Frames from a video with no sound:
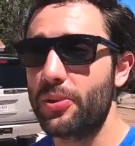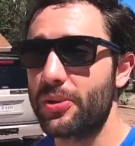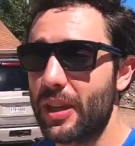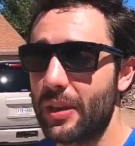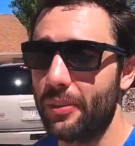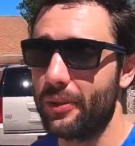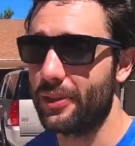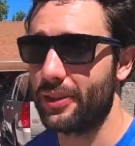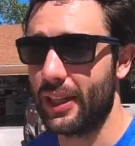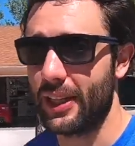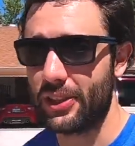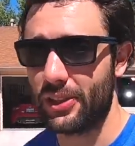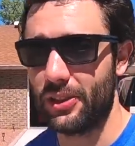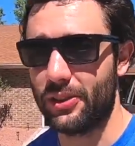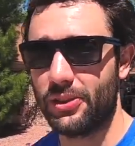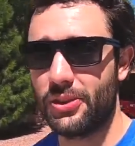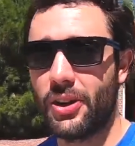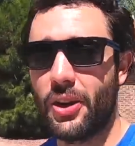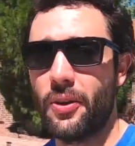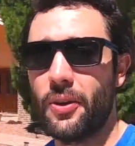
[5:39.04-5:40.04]

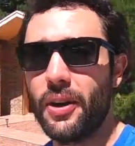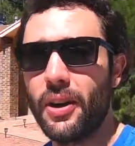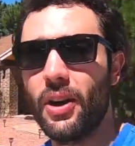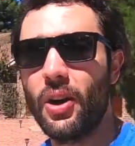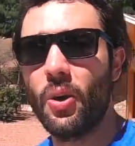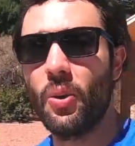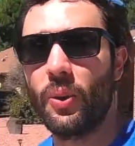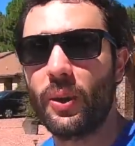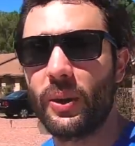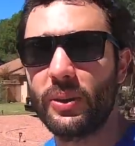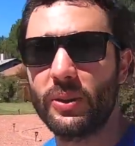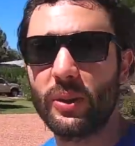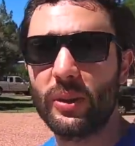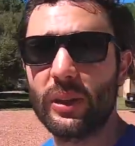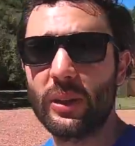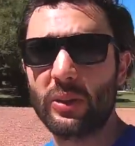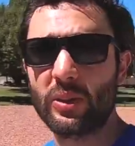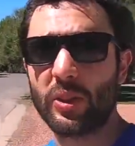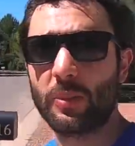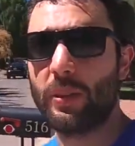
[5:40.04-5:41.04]
stabilization. So we're gonna do a
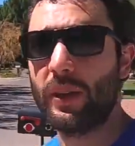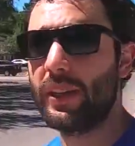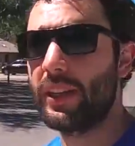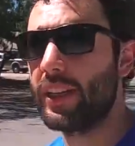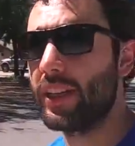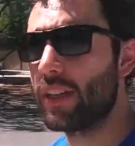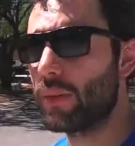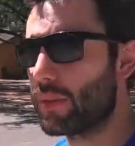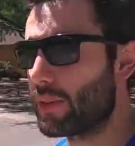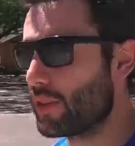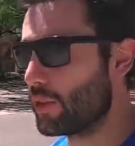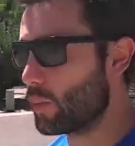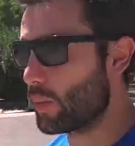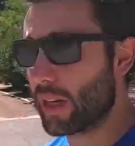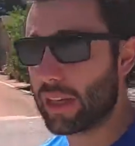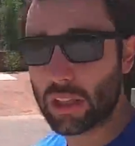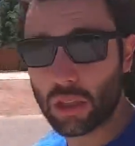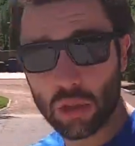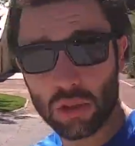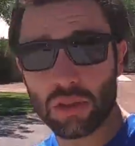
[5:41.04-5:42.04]
little spin here, which is what I
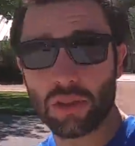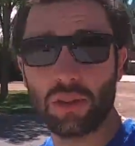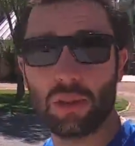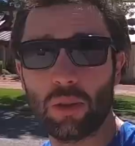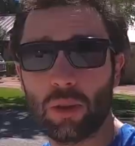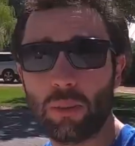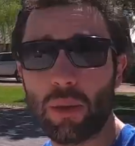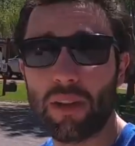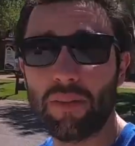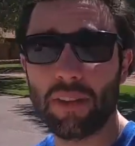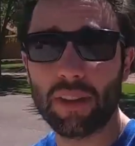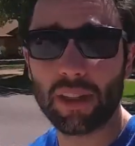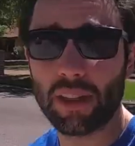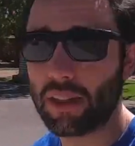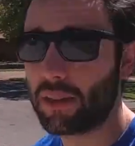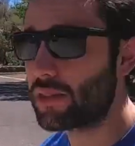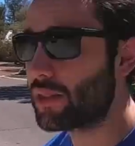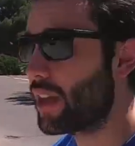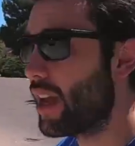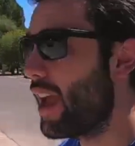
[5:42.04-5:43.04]
usually do in my
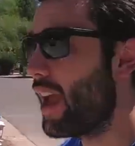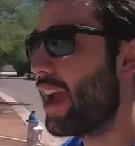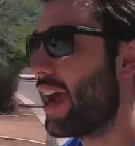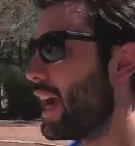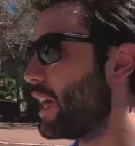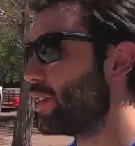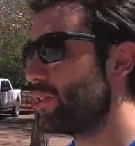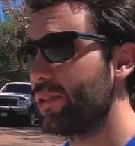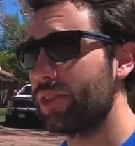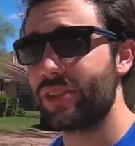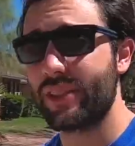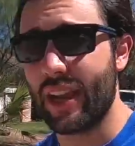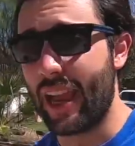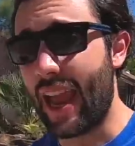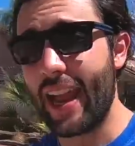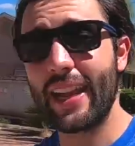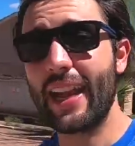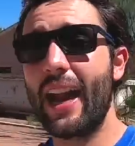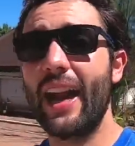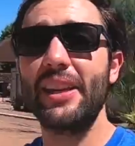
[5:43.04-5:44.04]
videos. I usually say,
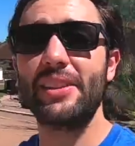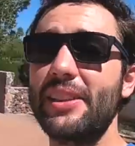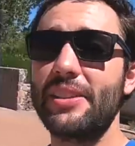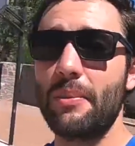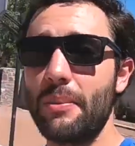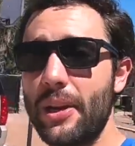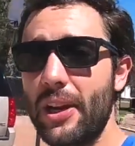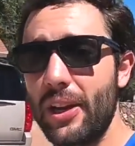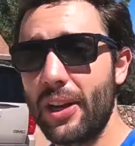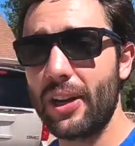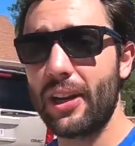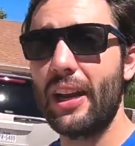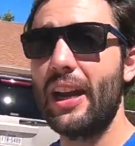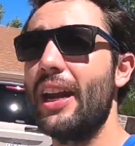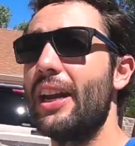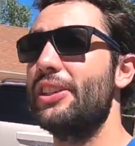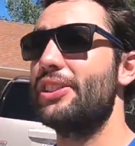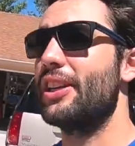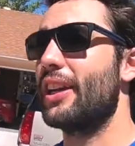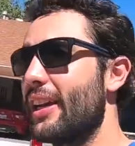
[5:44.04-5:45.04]
hey guys, I'm here,
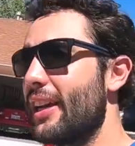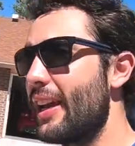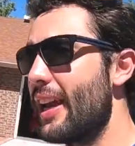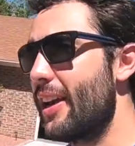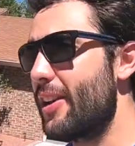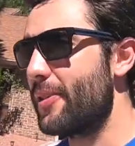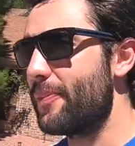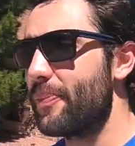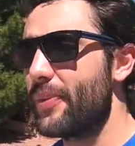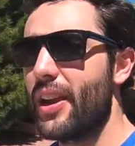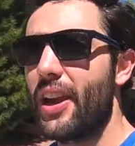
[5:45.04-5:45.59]
check it out.